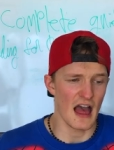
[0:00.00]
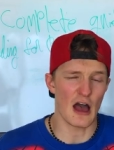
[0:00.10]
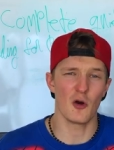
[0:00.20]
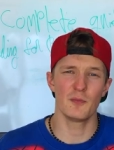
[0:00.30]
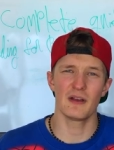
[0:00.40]
I
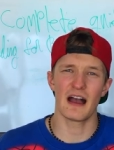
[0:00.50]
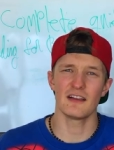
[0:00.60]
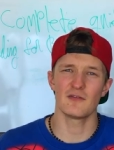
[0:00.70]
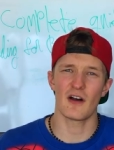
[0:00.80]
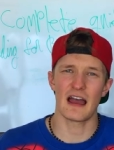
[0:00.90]
hope you
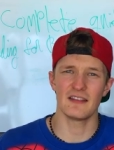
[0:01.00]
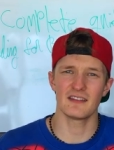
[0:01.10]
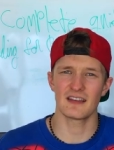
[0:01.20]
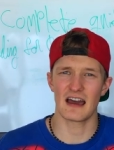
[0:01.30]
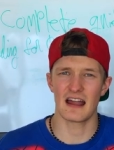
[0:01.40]
guys find
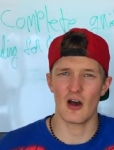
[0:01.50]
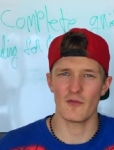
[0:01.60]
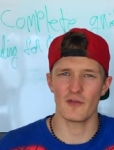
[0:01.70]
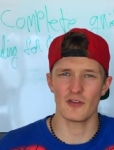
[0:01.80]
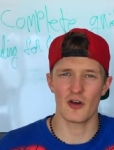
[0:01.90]
this kind of
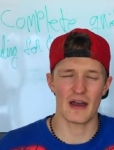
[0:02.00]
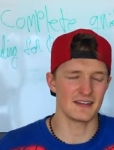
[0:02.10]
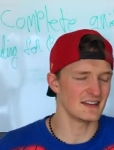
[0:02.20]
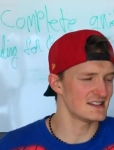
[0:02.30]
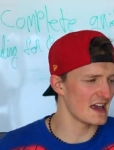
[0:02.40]
helpful though, as
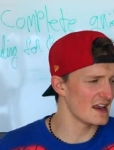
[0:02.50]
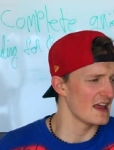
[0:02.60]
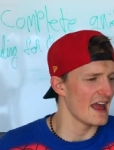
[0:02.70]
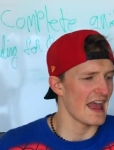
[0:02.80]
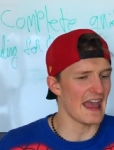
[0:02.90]
I said.